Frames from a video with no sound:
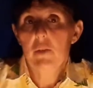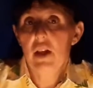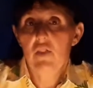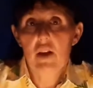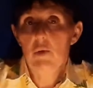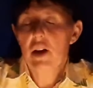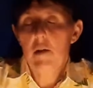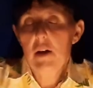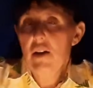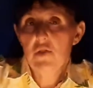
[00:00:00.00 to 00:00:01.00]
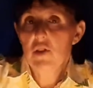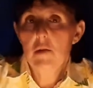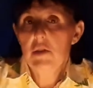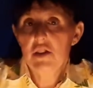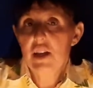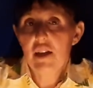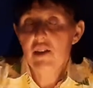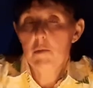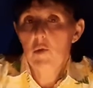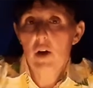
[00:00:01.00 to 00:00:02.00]
and they would come after them and take
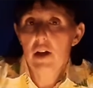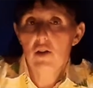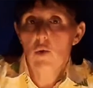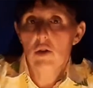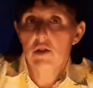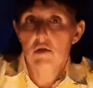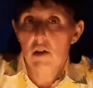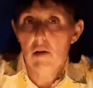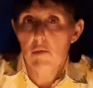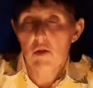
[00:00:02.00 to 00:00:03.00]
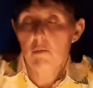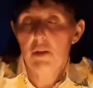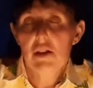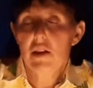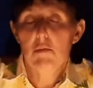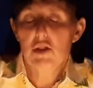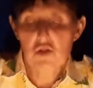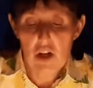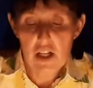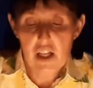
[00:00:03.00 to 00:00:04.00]
them away and torture them or beat them and
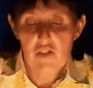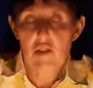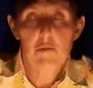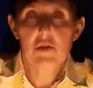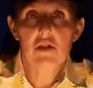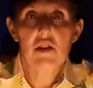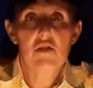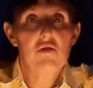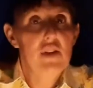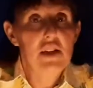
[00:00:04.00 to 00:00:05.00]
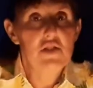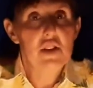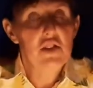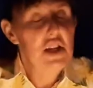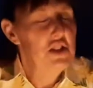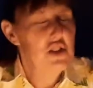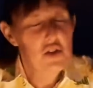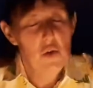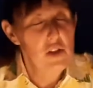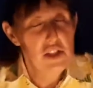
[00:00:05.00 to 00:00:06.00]
try to get them to confess that they had
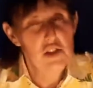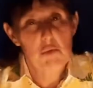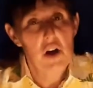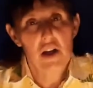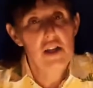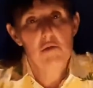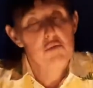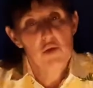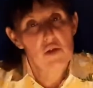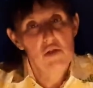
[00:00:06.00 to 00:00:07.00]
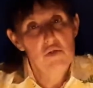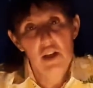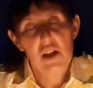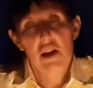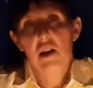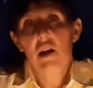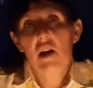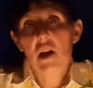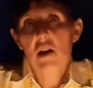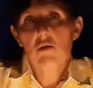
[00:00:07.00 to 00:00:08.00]
stolen his body to prove that he
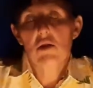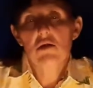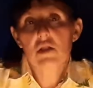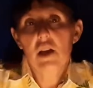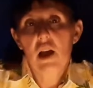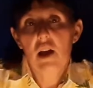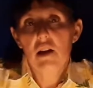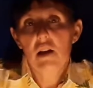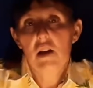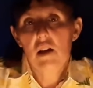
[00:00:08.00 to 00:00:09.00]
had rose again.